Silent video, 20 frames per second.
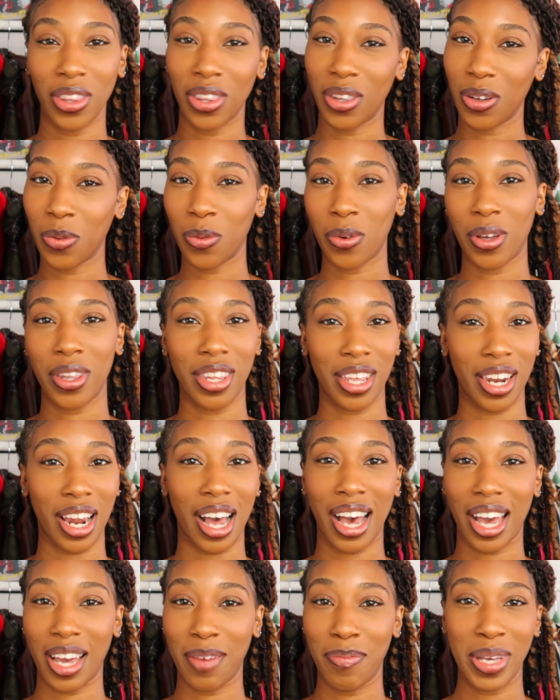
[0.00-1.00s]
the one that
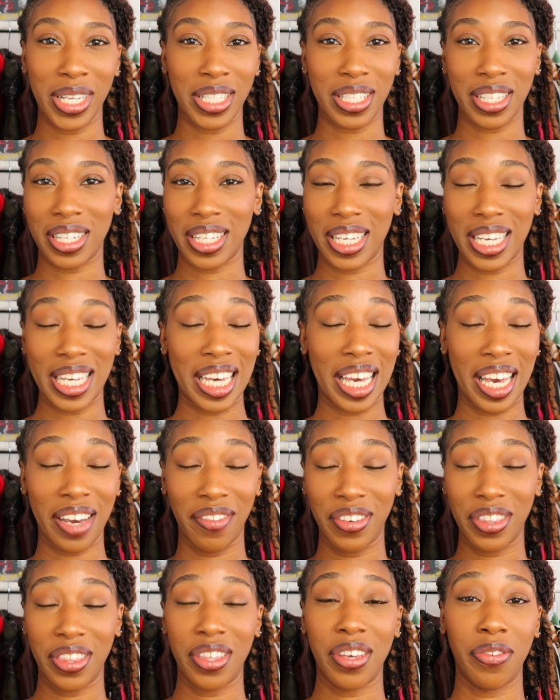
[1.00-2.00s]
I basically get
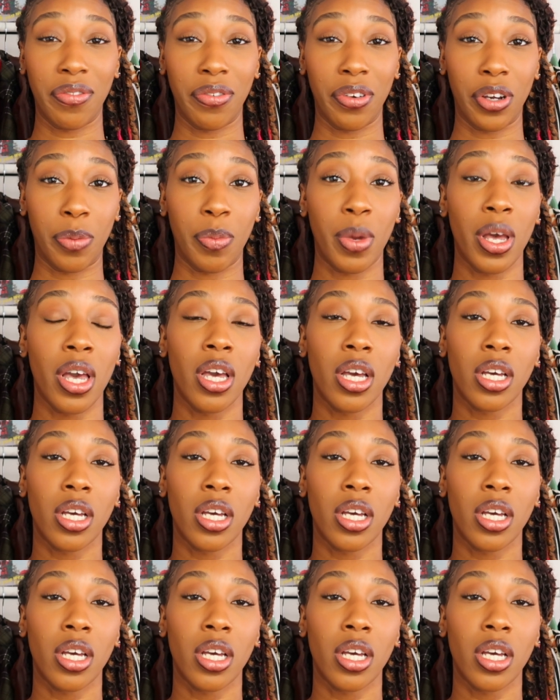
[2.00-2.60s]
everything from.